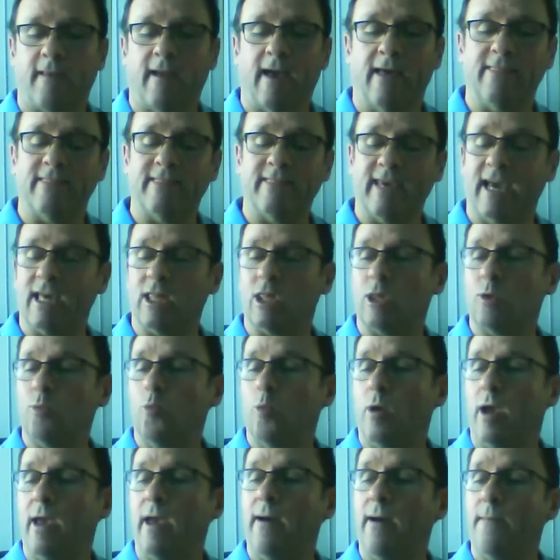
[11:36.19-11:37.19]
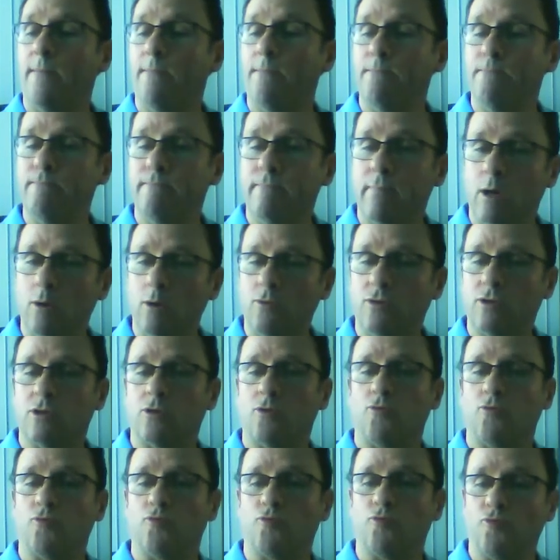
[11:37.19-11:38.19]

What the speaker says: And that's where most